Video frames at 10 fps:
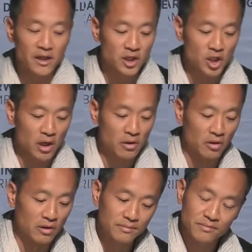in the
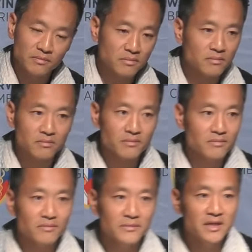jungle,
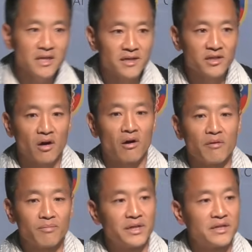it's a
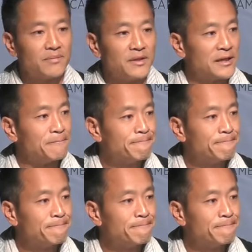hard place to be.